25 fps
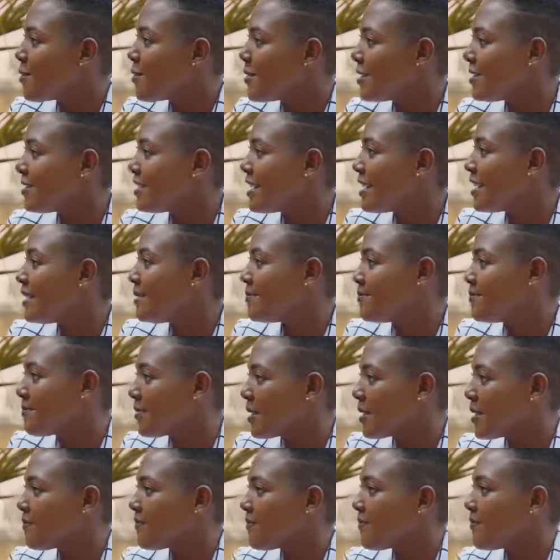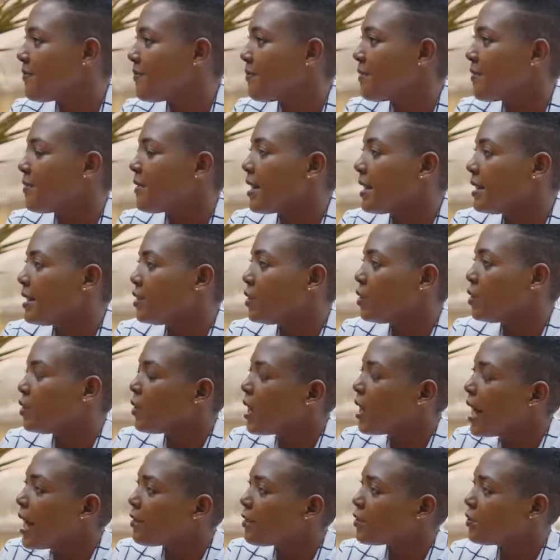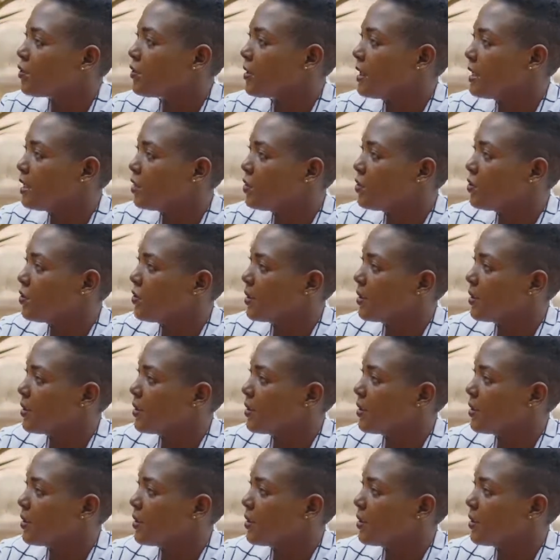What they do? How do they do